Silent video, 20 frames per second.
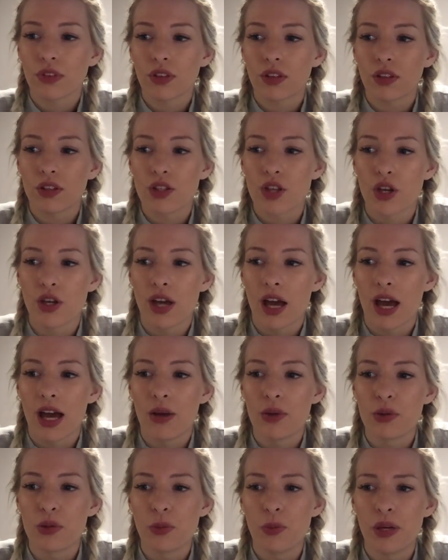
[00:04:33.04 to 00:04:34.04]
So yeah, it
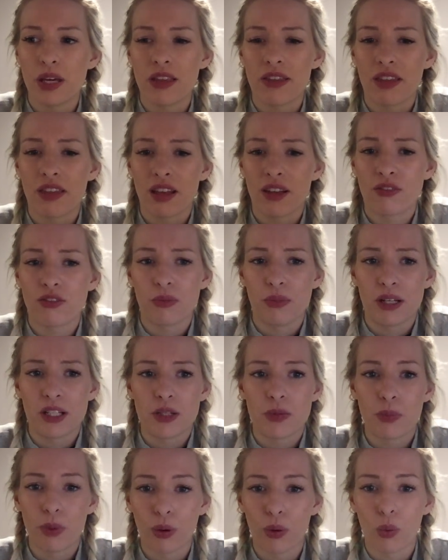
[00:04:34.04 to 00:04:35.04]
was a big thing for me to
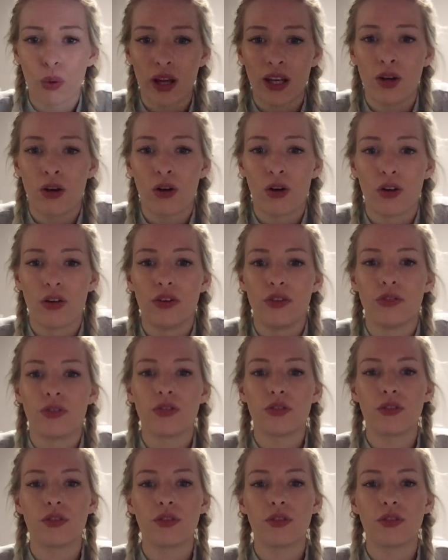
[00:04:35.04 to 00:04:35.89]
put weight on